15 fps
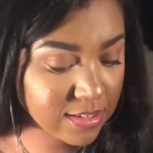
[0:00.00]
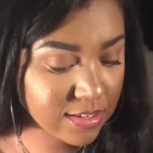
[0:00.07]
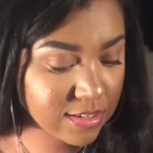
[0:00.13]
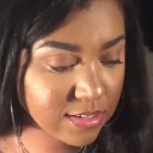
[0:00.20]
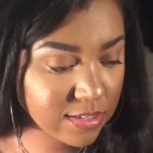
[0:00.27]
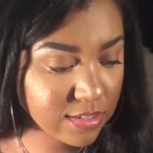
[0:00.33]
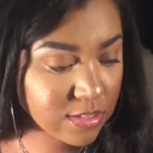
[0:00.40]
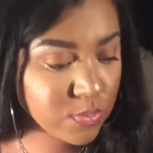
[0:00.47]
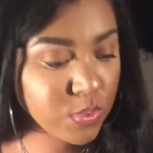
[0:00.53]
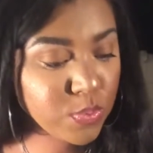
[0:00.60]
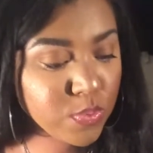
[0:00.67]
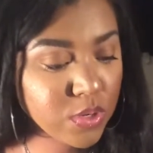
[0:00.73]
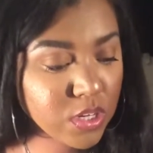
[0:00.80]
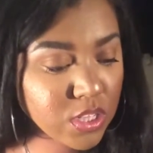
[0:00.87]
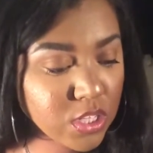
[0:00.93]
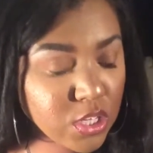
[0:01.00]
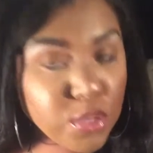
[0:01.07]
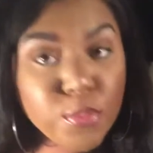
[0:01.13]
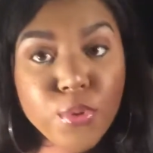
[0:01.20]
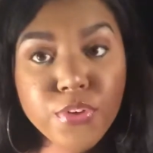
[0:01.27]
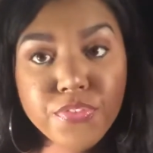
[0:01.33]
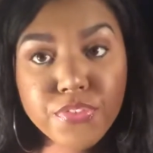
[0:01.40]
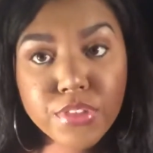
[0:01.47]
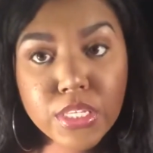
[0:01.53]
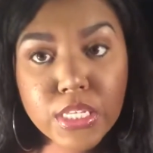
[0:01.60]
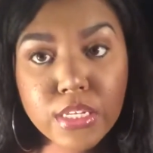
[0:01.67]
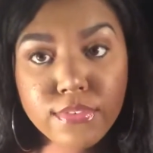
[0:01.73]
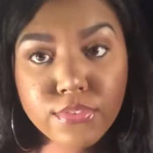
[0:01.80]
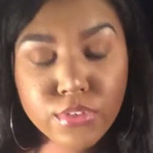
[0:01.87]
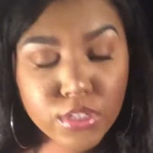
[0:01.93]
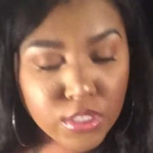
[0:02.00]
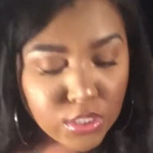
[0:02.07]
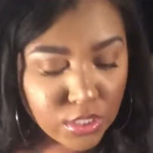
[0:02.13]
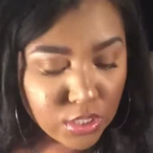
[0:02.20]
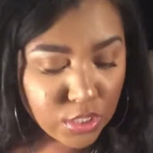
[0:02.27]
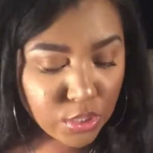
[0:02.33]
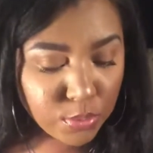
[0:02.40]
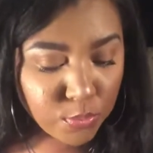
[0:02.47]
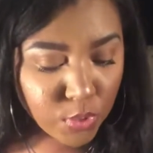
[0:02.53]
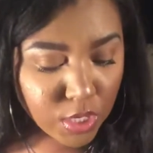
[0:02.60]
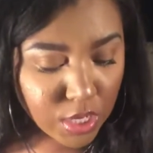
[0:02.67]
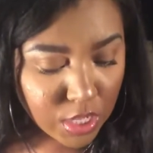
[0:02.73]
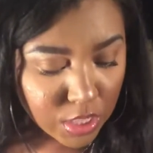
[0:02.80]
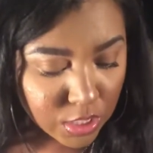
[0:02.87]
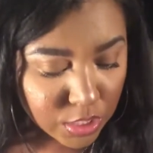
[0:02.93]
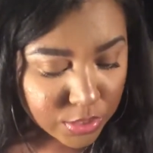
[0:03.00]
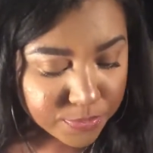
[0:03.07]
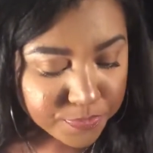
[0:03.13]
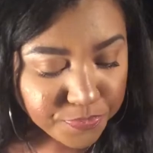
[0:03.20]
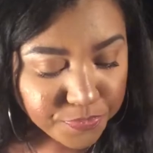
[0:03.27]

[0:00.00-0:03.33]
honey, we want a little more flavor and a little more color,